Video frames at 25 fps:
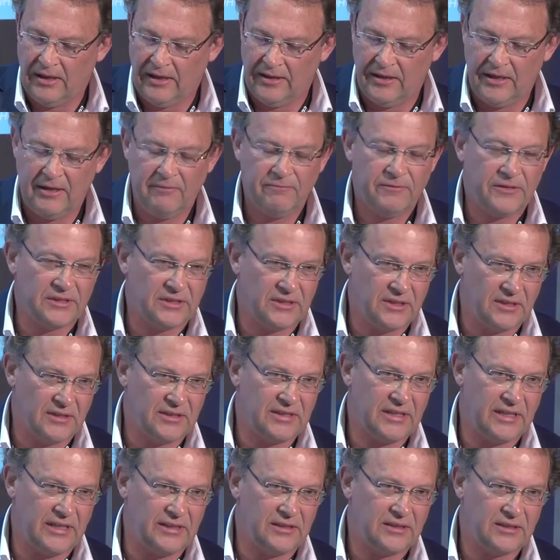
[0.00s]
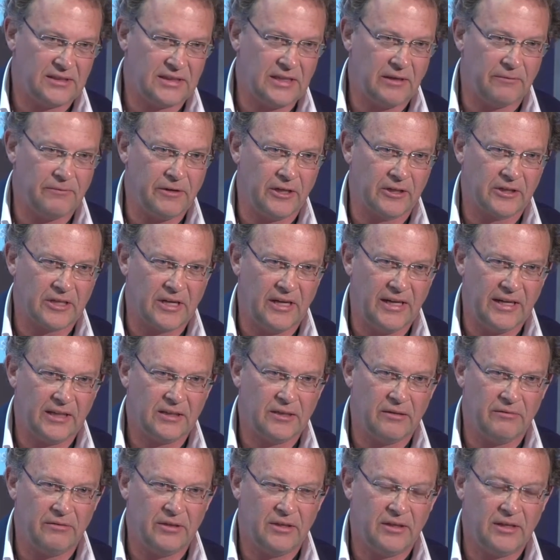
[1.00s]
And the emphasis is cell phone
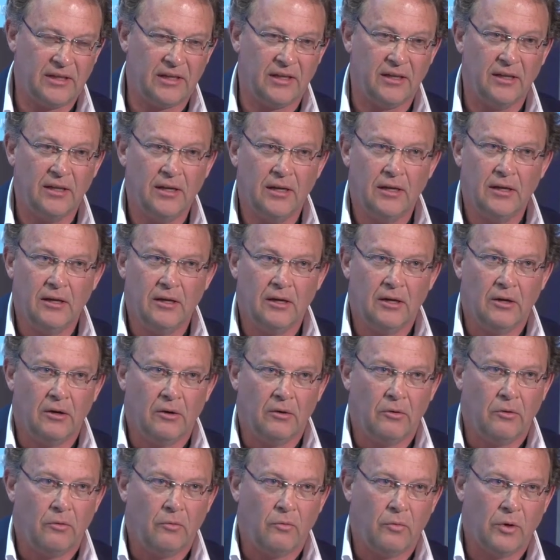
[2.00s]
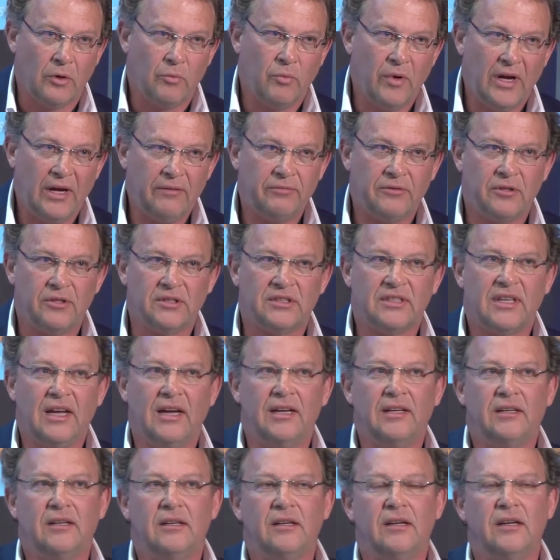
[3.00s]
connectivity. What we have to
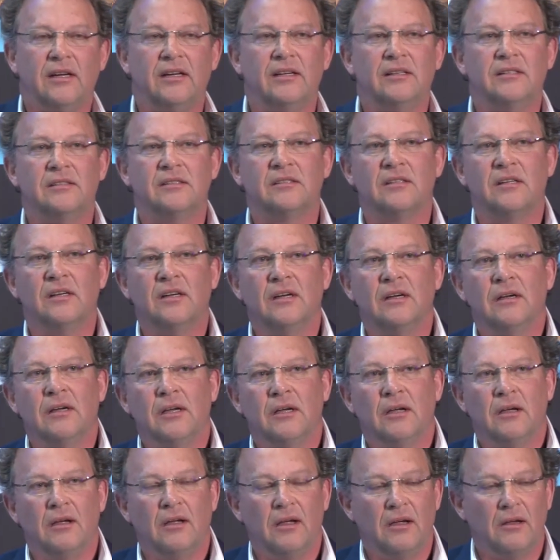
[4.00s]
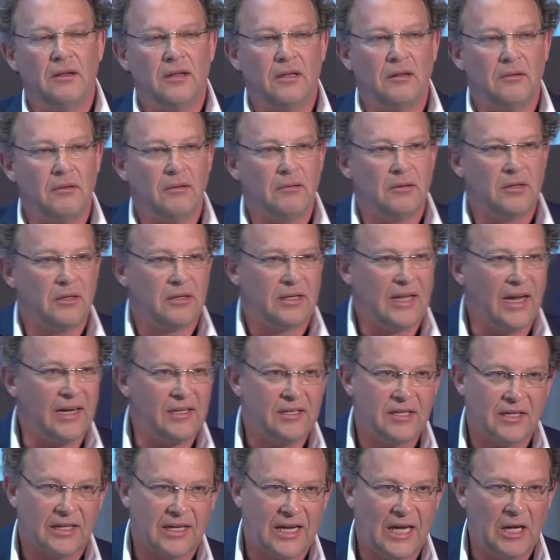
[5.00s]
state is
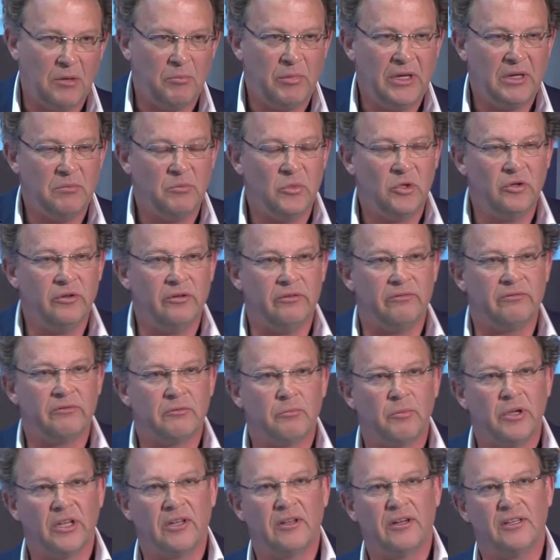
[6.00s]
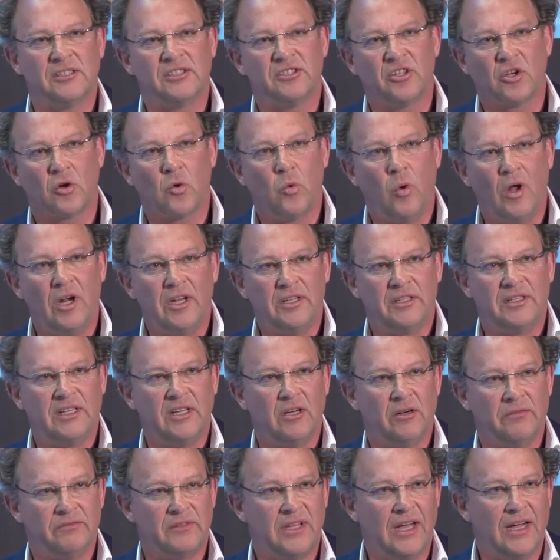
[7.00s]
data can be moved, but it's the
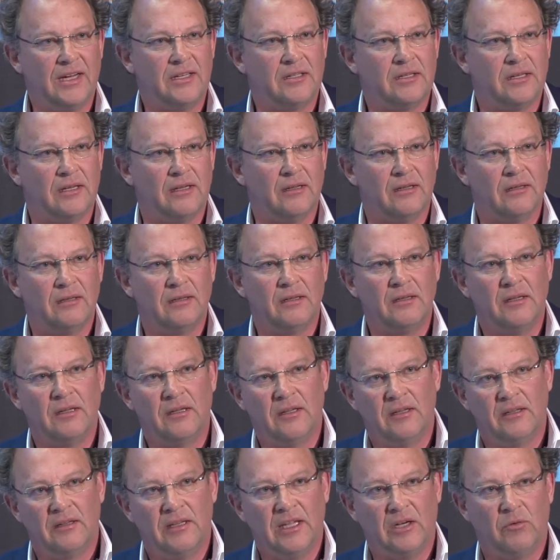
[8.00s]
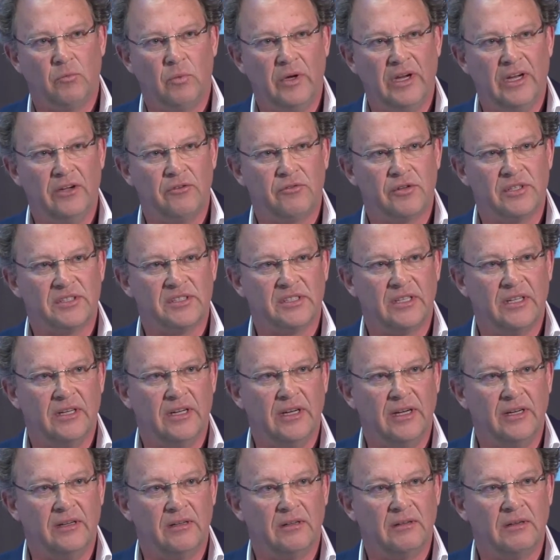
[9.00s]
quality of data that we're interested
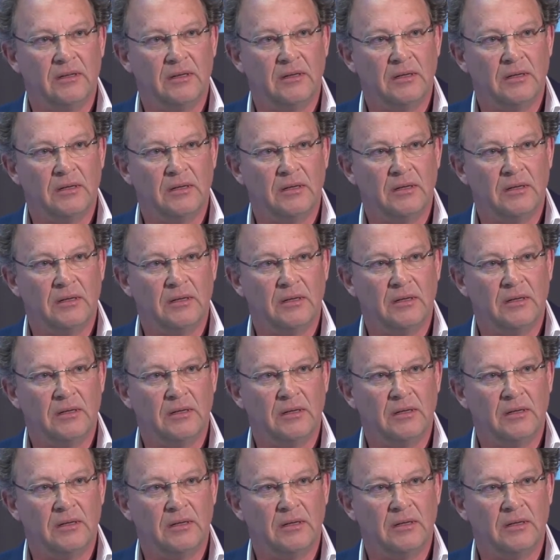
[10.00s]
in.